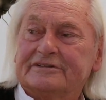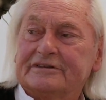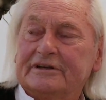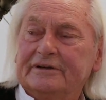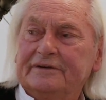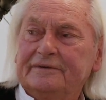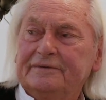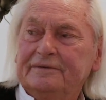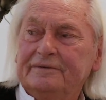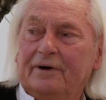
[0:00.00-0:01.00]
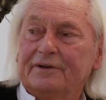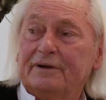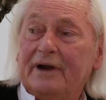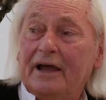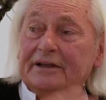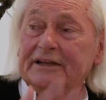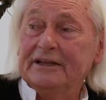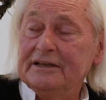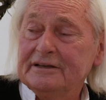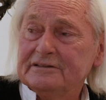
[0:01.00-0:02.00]
Other
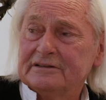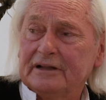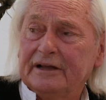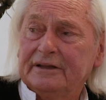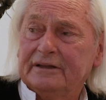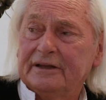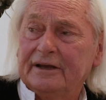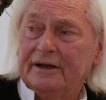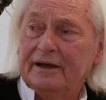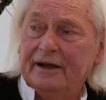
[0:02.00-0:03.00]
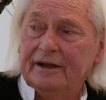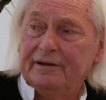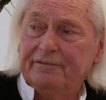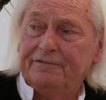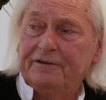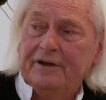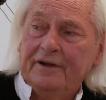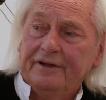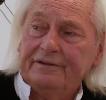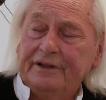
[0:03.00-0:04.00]
ideas, like I have
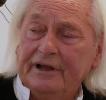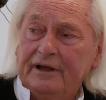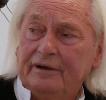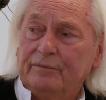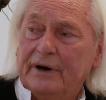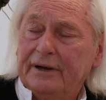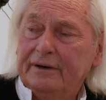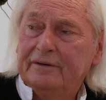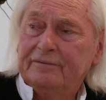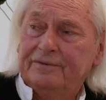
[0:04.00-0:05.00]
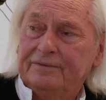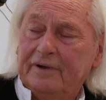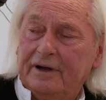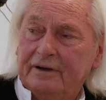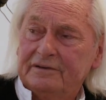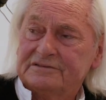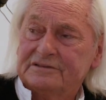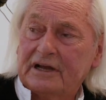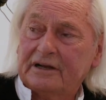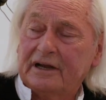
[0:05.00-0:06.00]
the one,
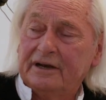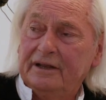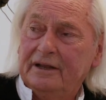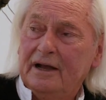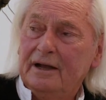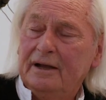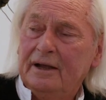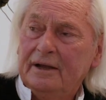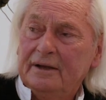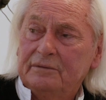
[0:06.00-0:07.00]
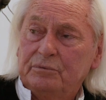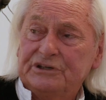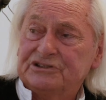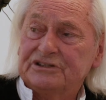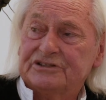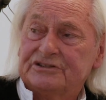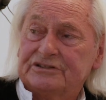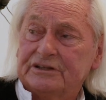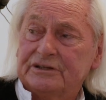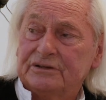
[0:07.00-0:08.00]
Zaccaria, which
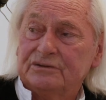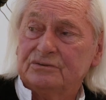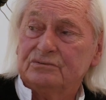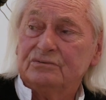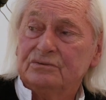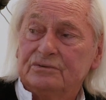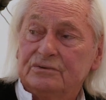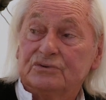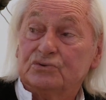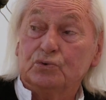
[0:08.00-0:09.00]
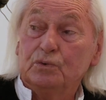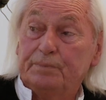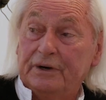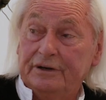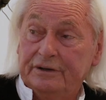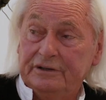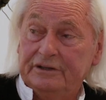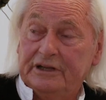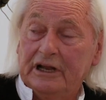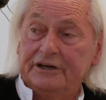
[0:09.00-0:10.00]
is a super
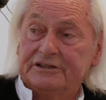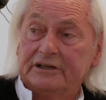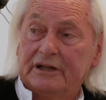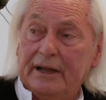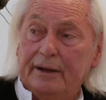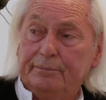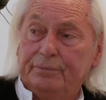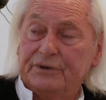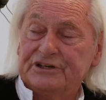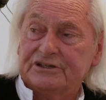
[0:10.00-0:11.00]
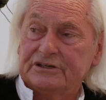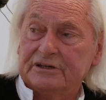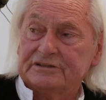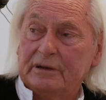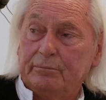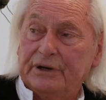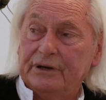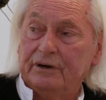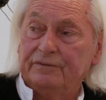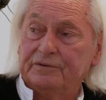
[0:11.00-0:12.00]
intelligent lamp, which
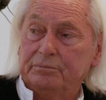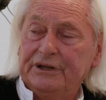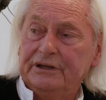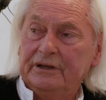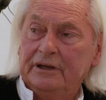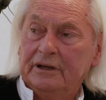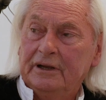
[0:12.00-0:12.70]
somebody offered me.